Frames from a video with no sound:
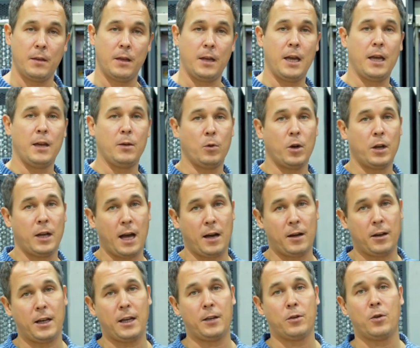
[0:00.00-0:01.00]
And we'll
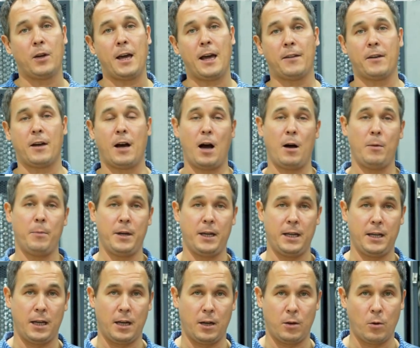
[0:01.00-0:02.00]
calculate together how many
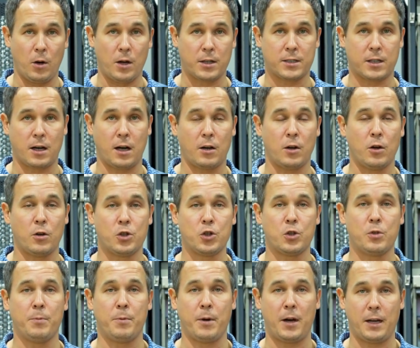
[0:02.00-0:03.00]
kilowatts are
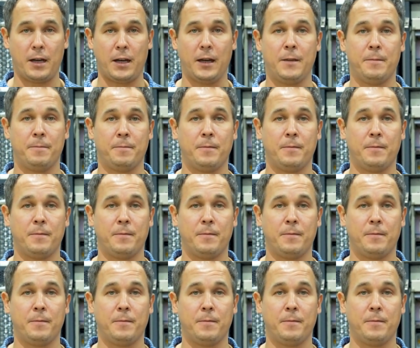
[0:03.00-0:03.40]
consumed by